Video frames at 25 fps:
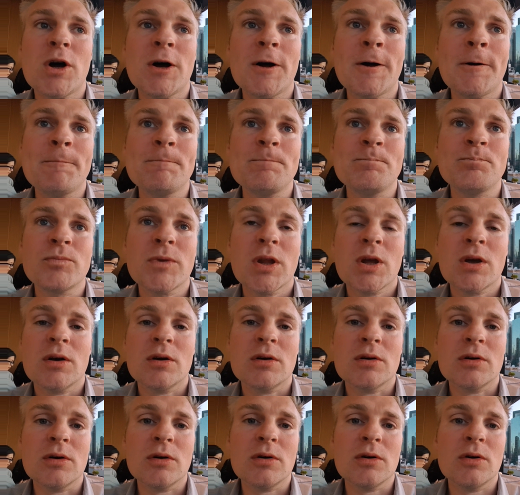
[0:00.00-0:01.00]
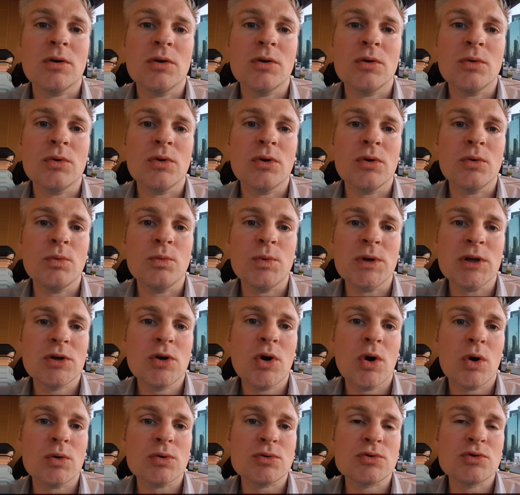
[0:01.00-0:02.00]
um, uh, we
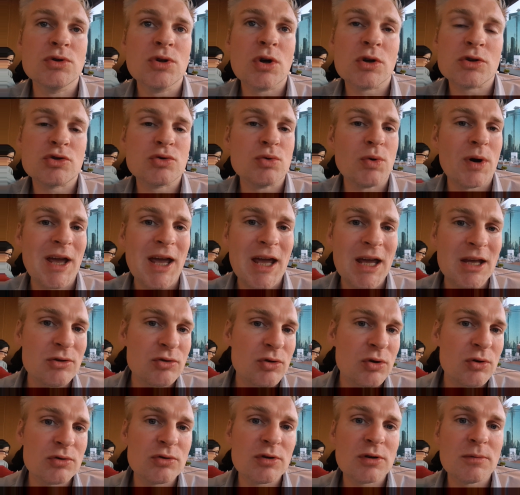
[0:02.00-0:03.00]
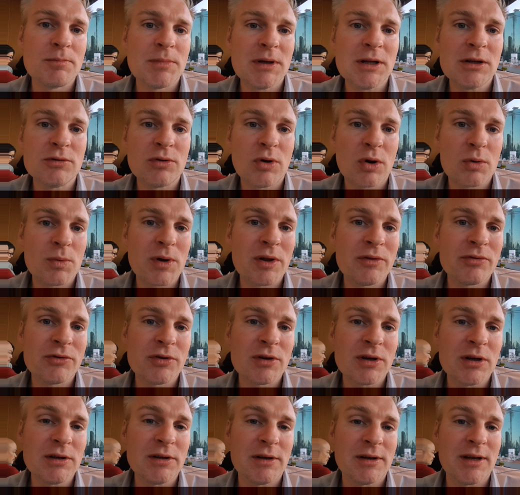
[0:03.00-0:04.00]
go not to 800 billion or 1
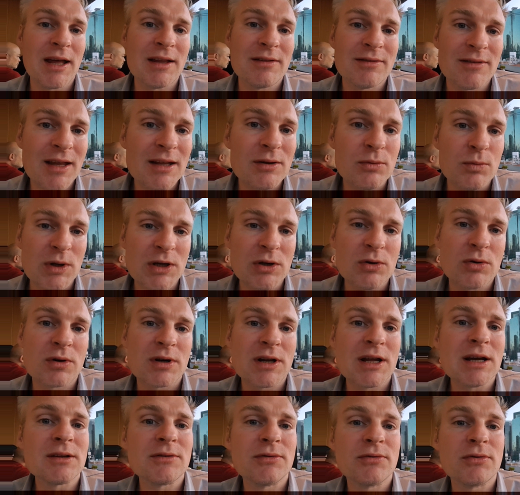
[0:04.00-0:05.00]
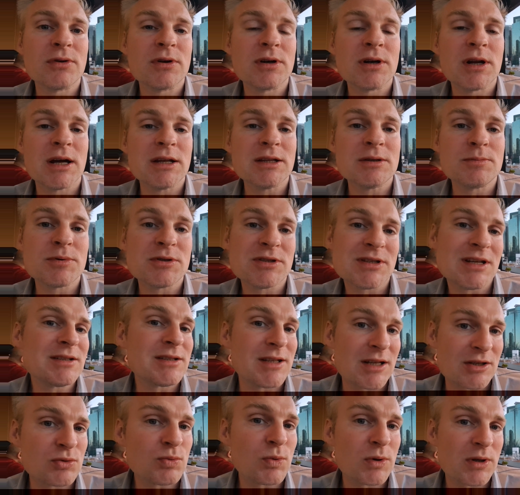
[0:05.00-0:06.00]
trillion and then we correct for
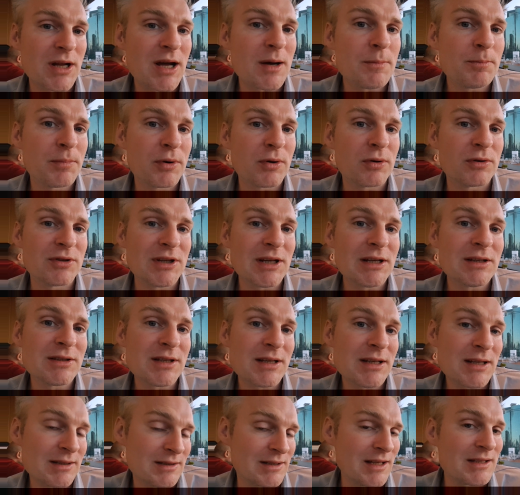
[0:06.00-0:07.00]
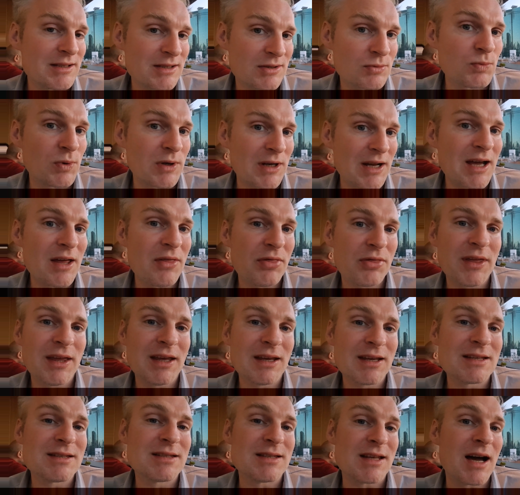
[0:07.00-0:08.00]
90%. That's what I'm predicting. That's what I
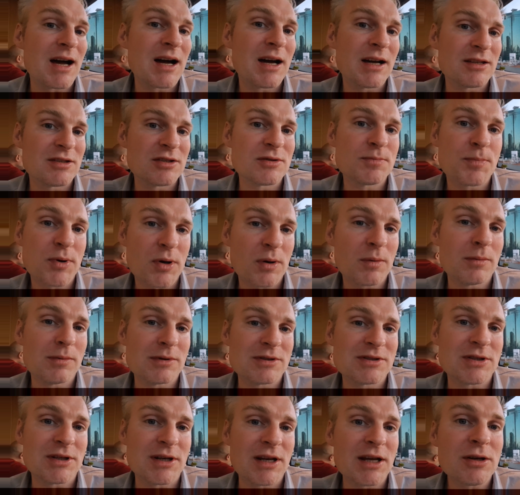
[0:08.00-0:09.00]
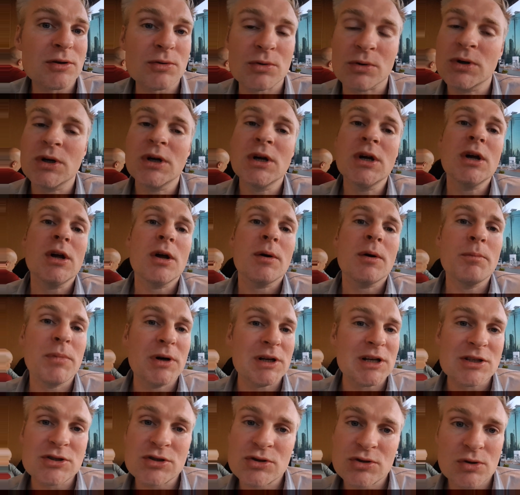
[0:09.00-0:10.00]
think is the highest probable scenario.
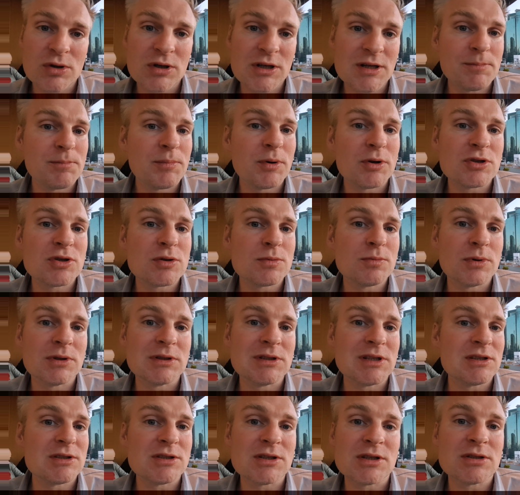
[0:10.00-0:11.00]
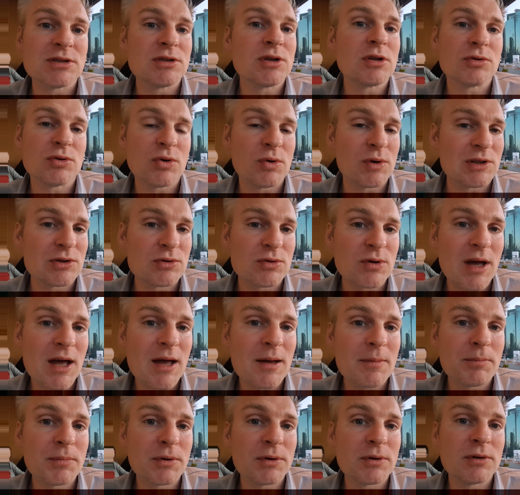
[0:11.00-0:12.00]
But it's certainly possible this is not going to
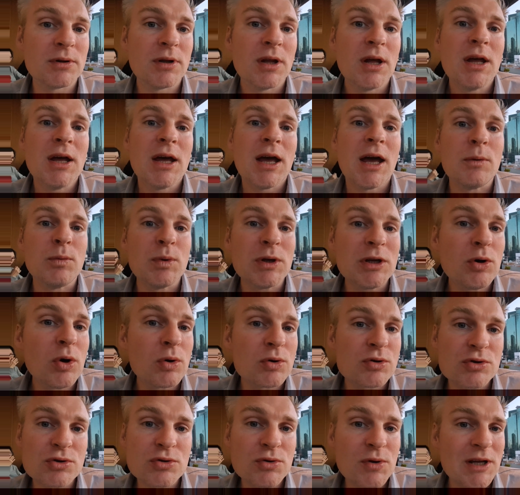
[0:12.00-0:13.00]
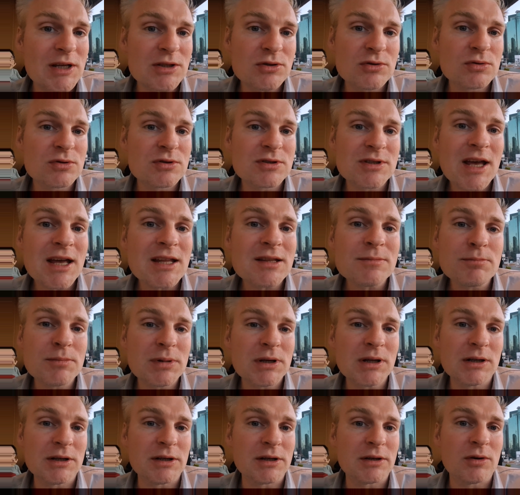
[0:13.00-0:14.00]
happen and we go straight to 10
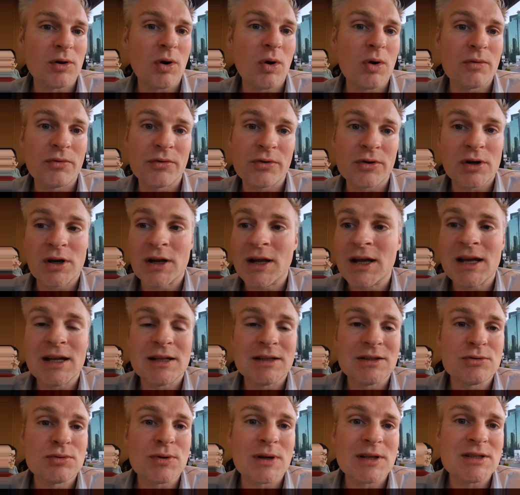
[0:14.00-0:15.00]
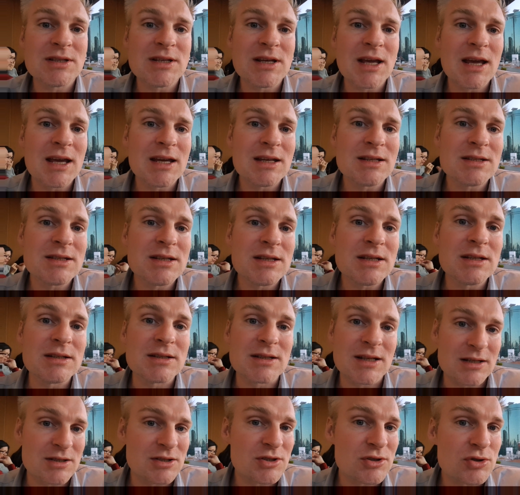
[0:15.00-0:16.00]
billion over in
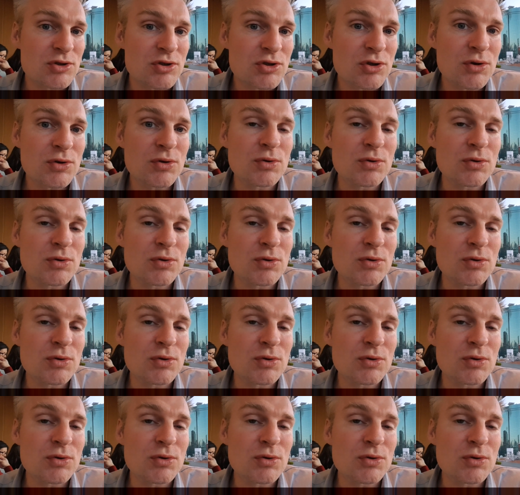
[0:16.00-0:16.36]
2018. That's